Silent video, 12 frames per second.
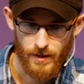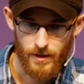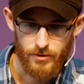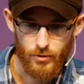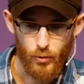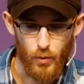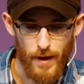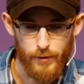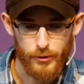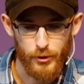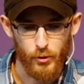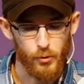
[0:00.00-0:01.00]
So
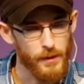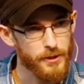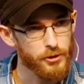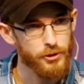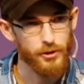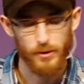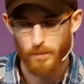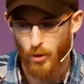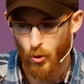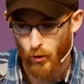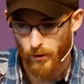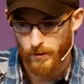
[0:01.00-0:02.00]
whether you're rich or
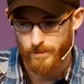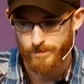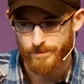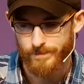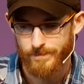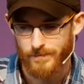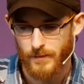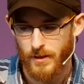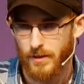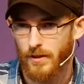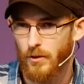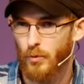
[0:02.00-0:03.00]
poor,
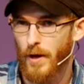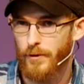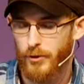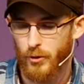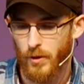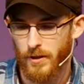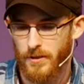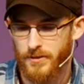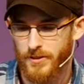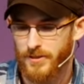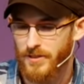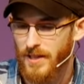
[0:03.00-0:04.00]
whether you are a
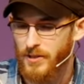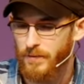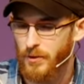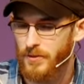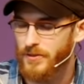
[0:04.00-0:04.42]
successful